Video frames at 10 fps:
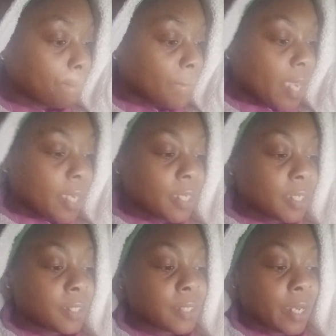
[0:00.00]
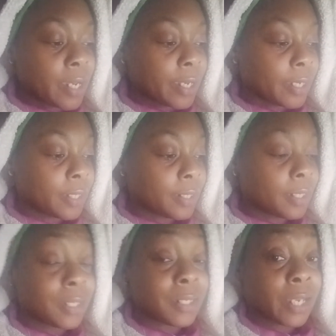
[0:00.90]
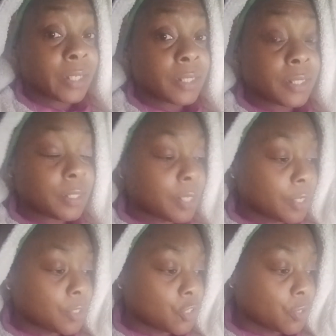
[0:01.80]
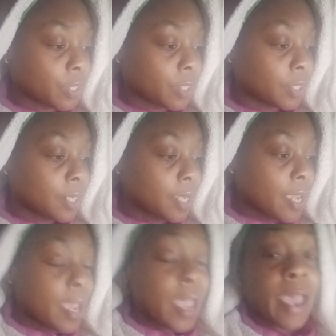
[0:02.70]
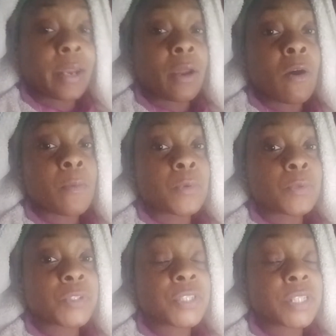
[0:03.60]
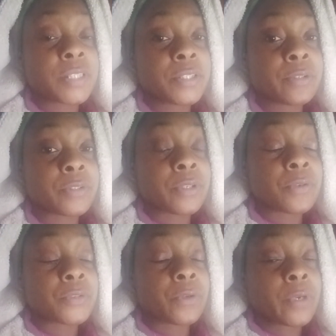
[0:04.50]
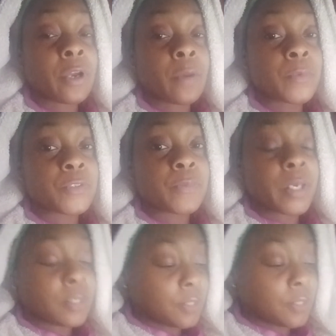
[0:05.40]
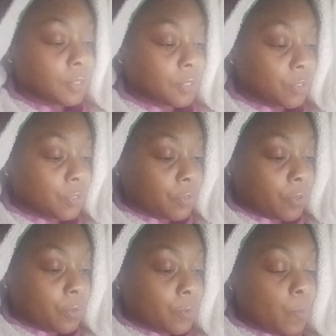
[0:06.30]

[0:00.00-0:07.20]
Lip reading: He died in 1900 at almost 6 years old, so he almost made it to 6 years old.